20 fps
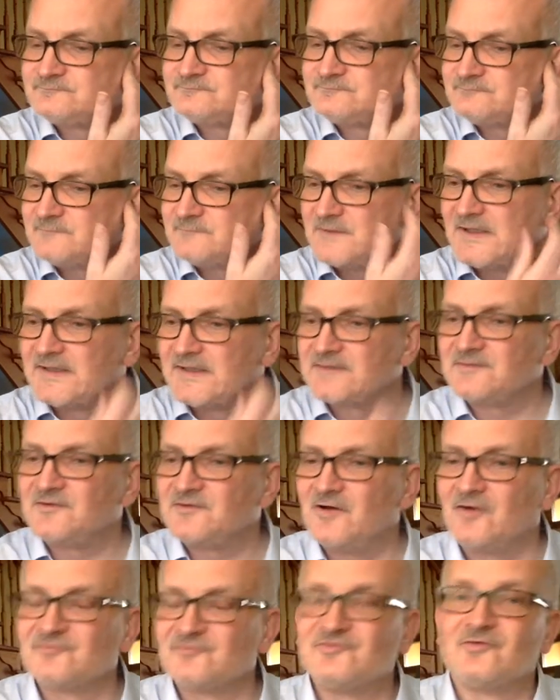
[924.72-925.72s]
My
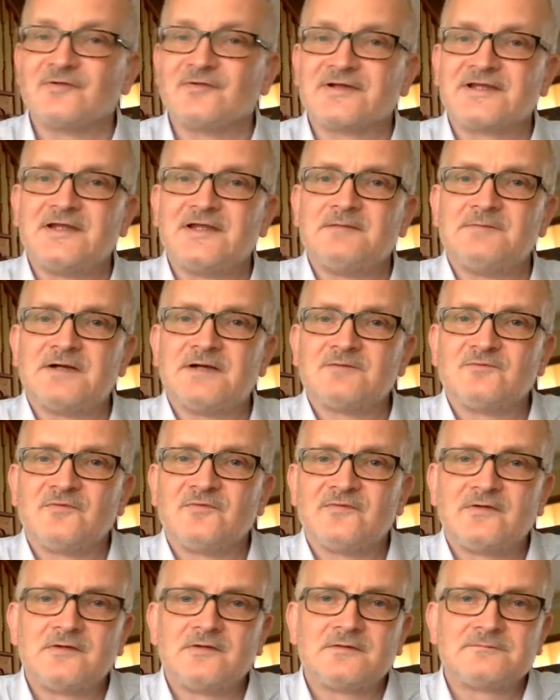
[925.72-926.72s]
goddaughter came round with
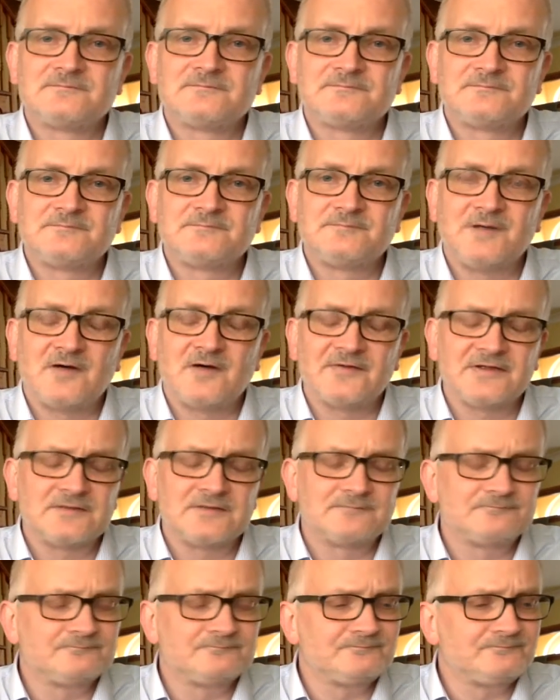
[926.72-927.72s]
her partner
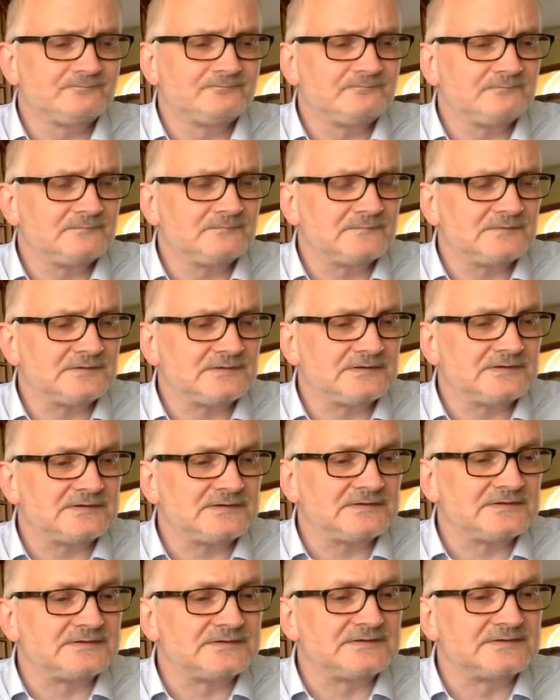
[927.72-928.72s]

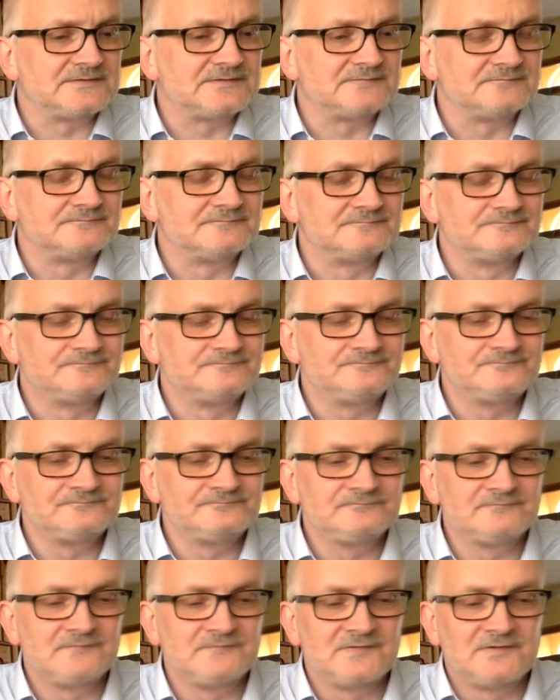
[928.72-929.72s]
a
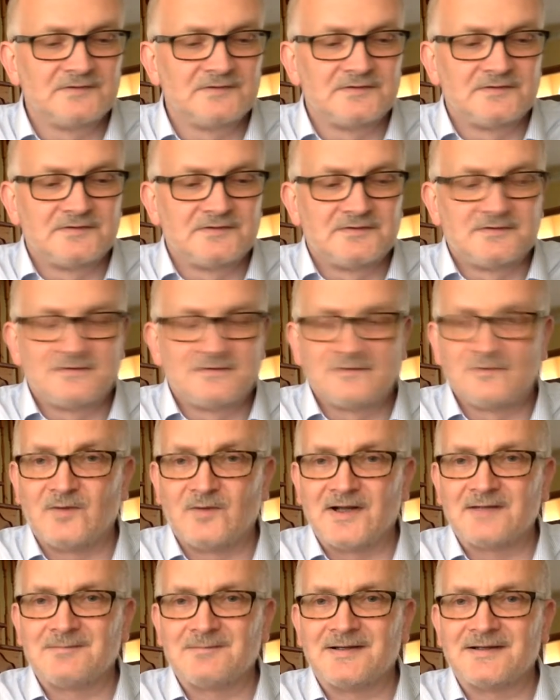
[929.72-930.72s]

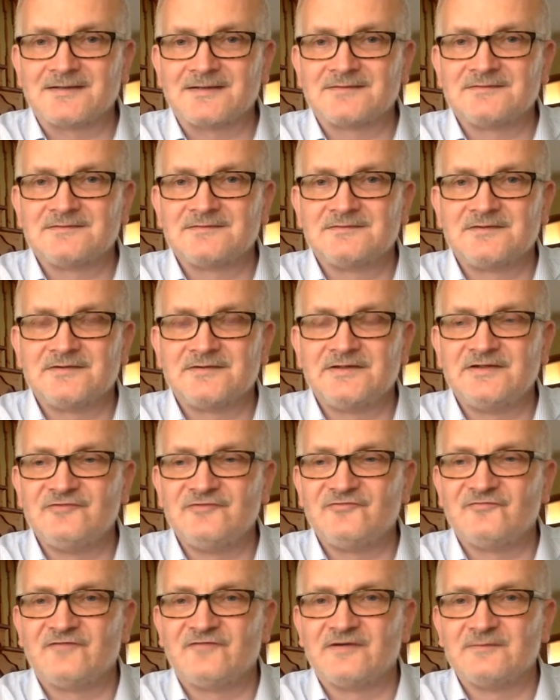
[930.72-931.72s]
while back, and he's
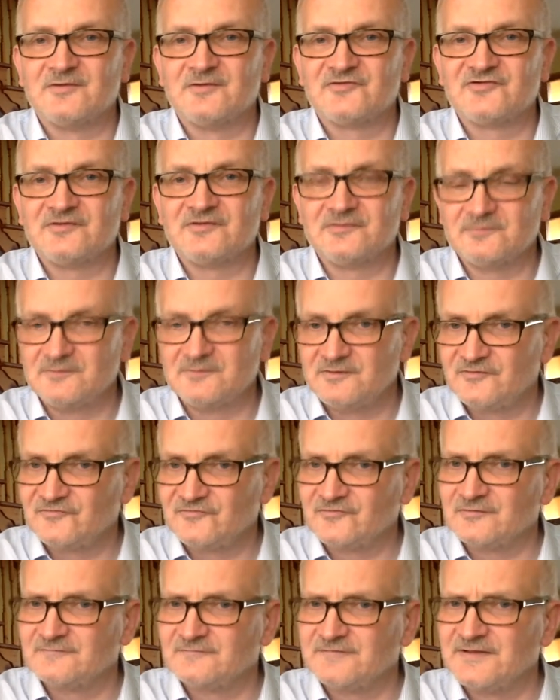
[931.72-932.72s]
very much into his
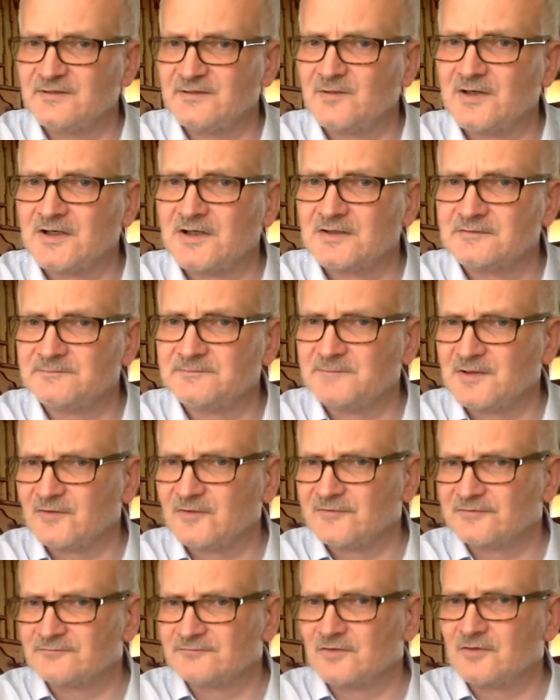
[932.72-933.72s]
sort of AOR and
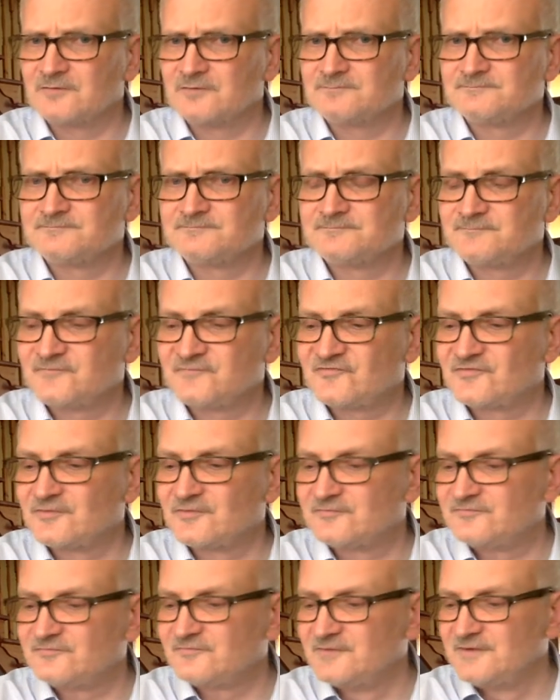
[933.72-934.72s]
melodic rock
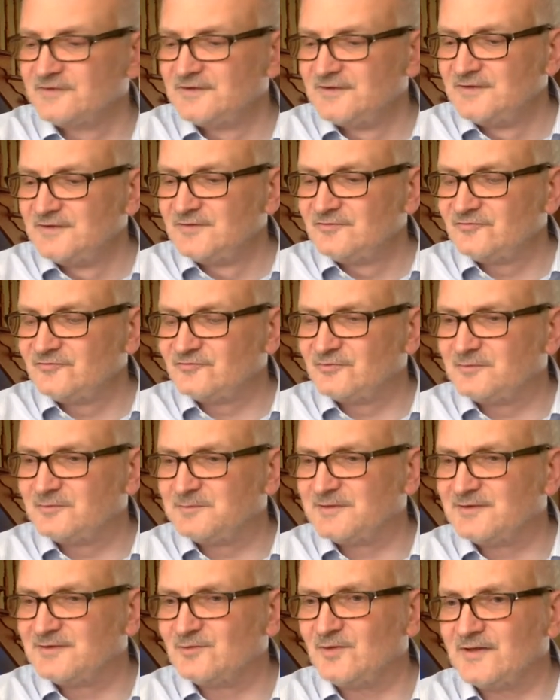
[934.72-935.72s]
stuff, so we're
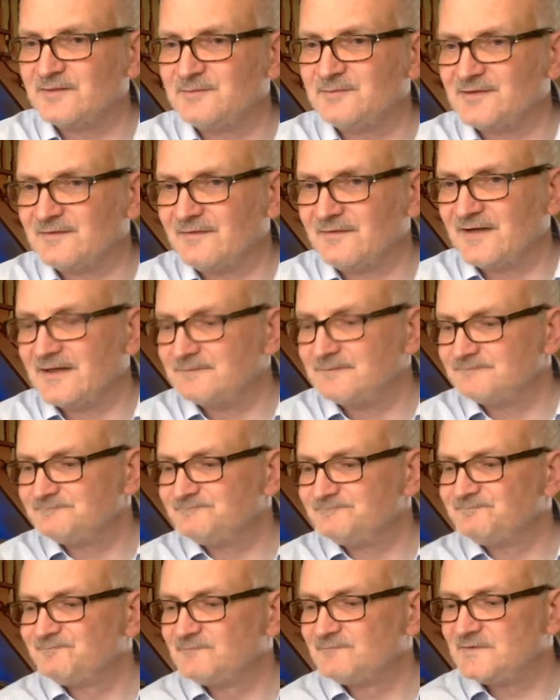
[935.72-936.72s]
playing quite a bit of that.
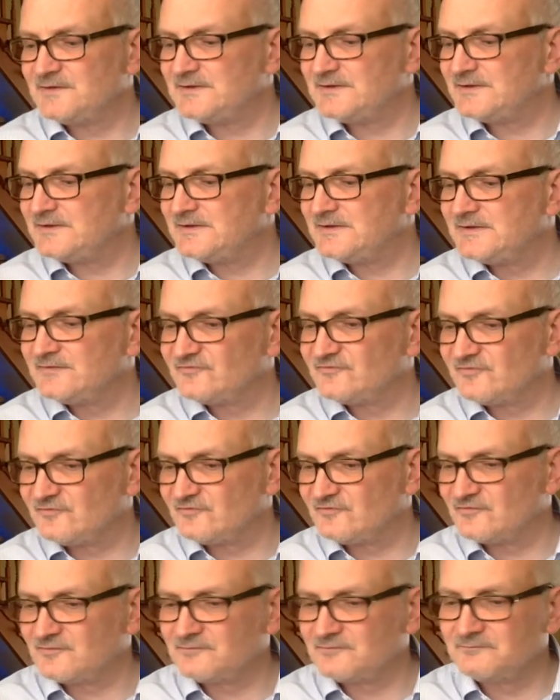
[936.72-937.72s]
So
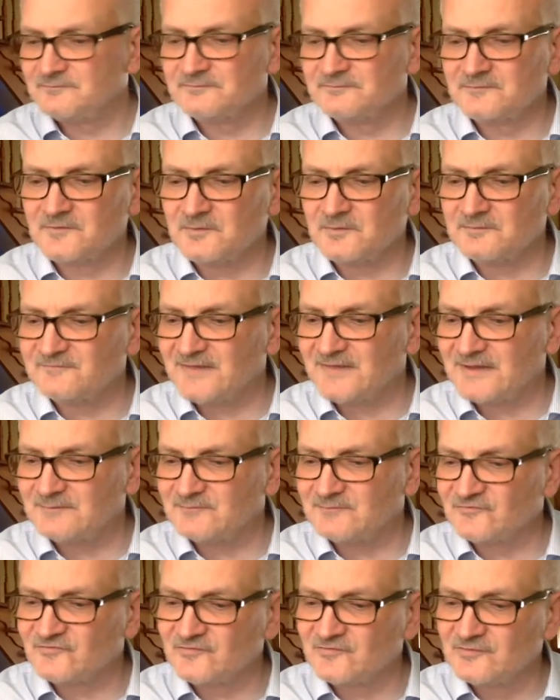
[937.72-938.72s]
there's a couple of
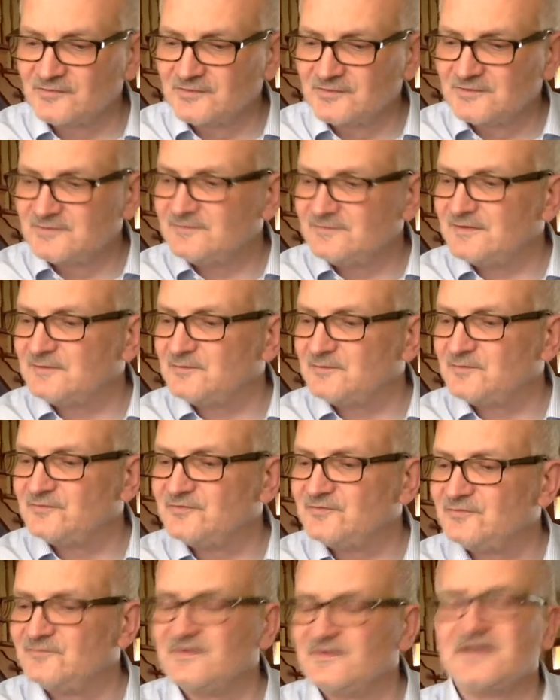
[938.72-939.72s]
albums that we were
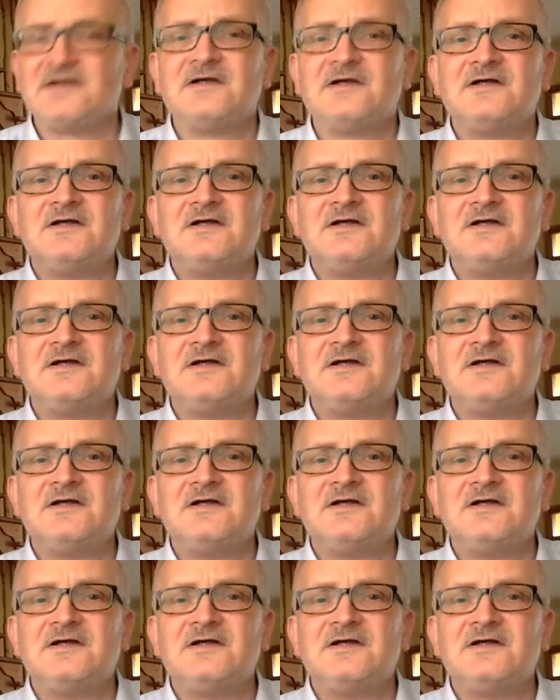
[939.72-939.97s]
doing there.